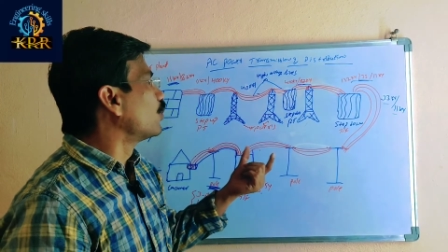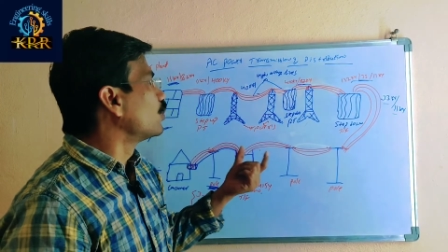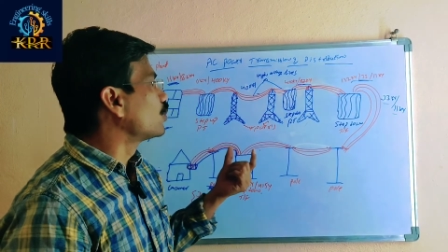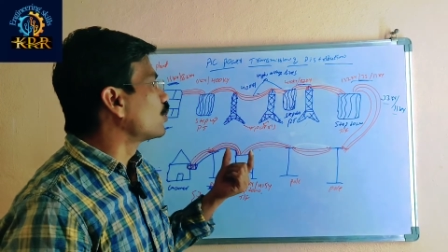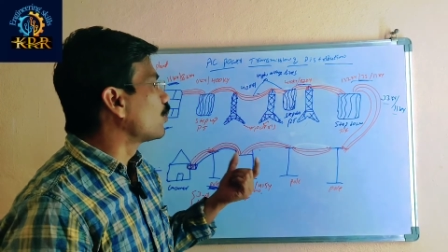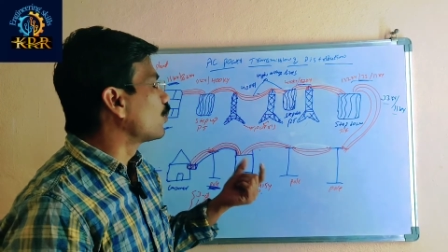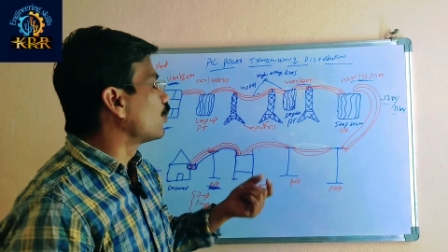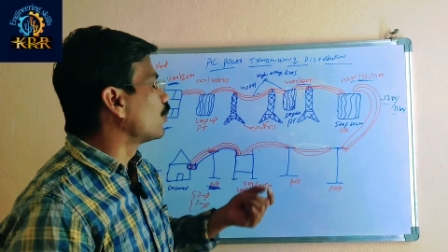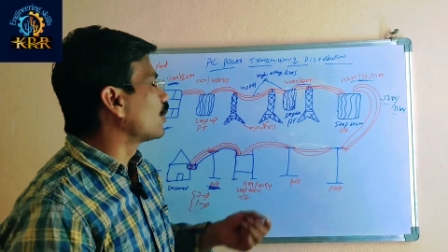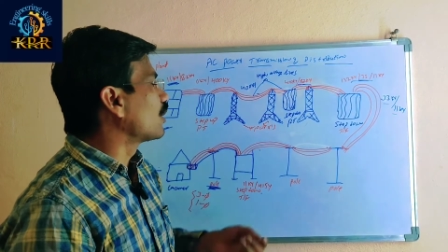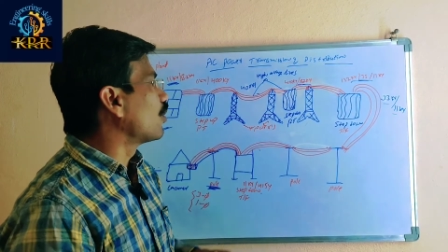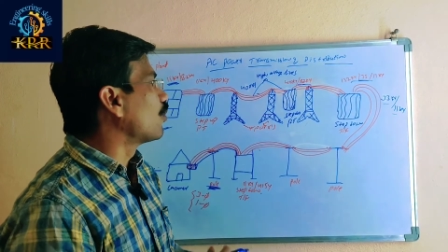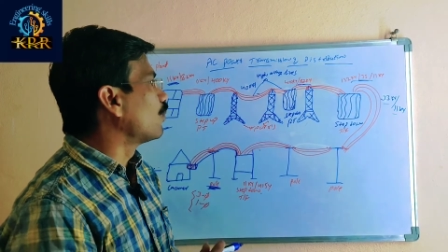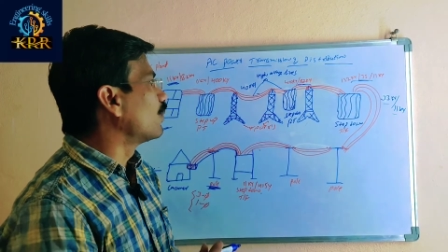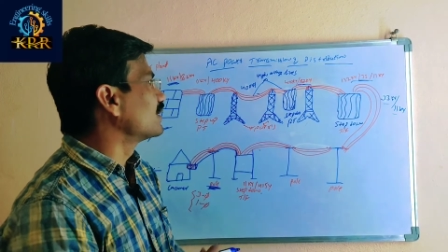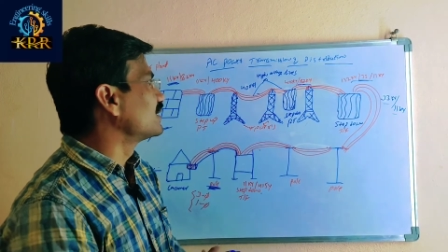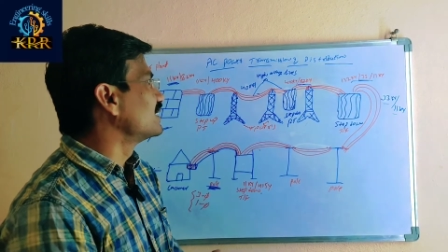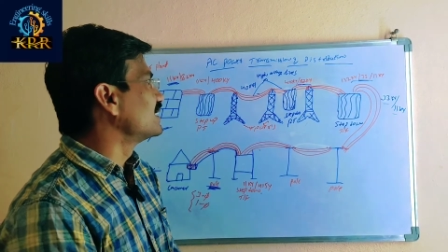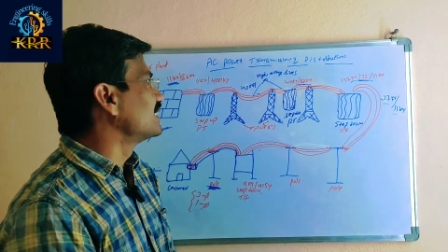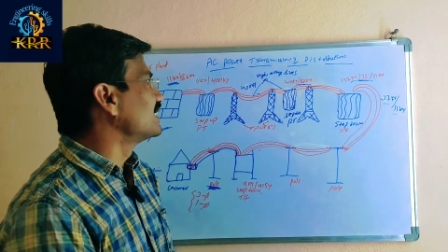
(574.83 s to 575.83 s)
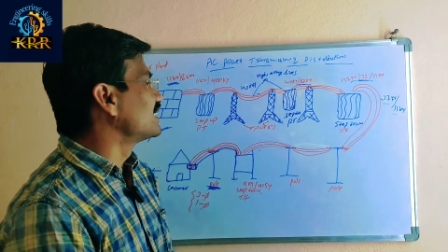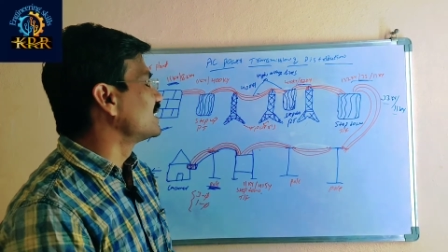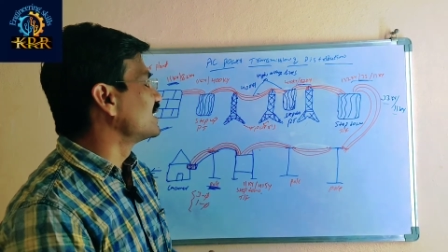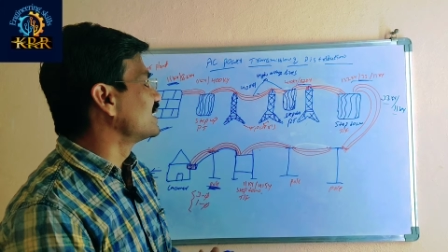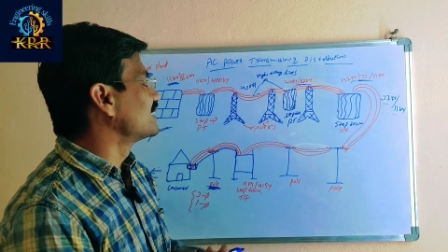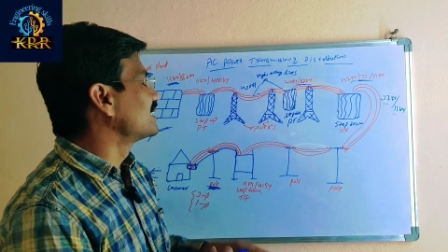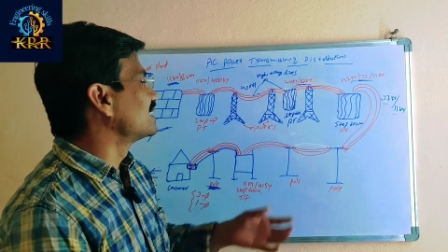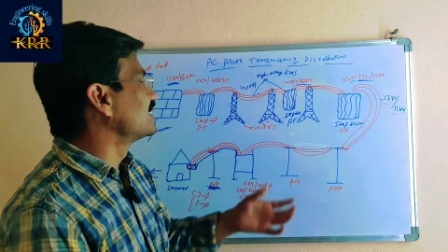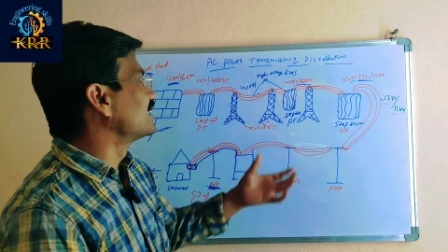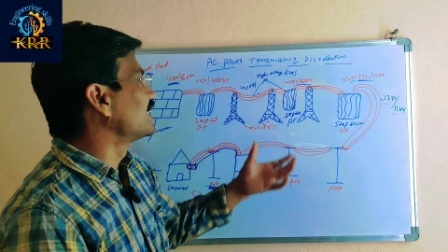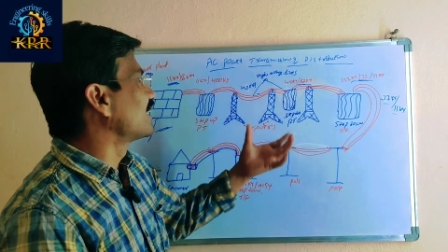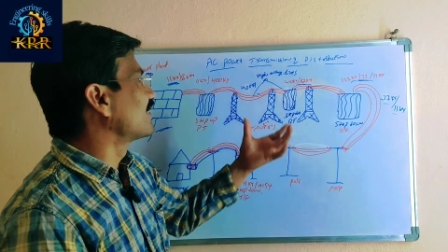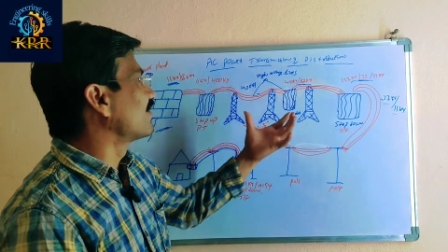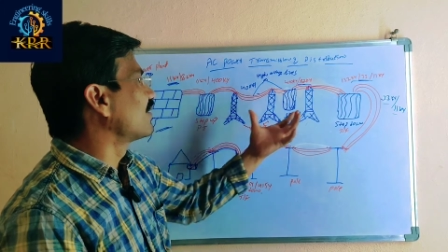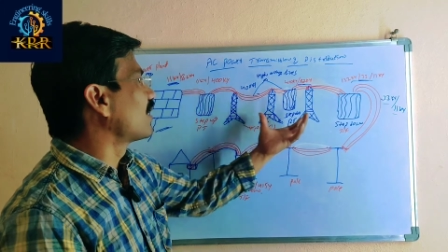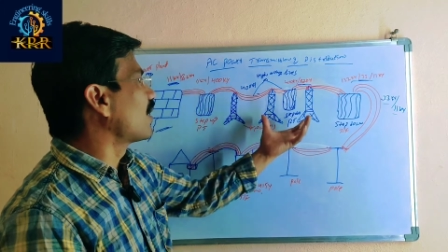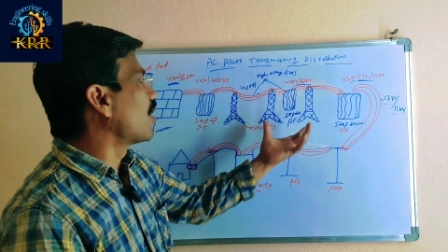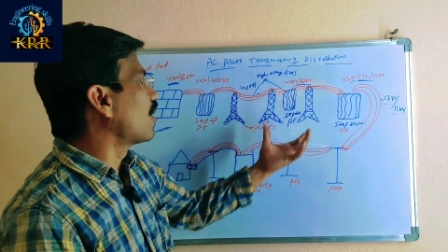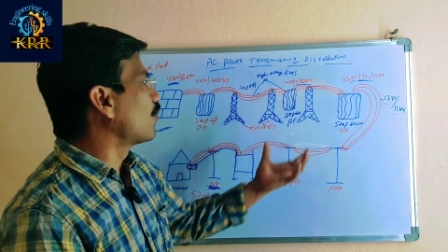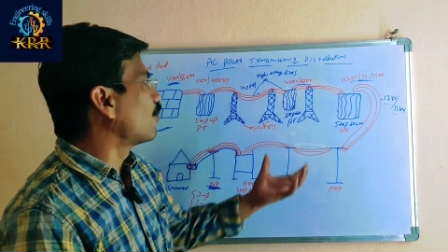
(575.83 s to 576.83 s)
pole to pole how much distance is
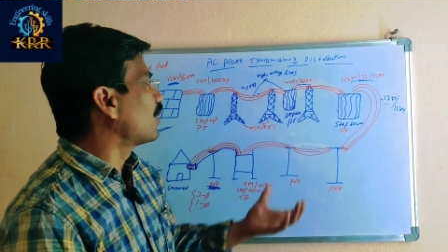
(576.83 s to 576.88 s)
required,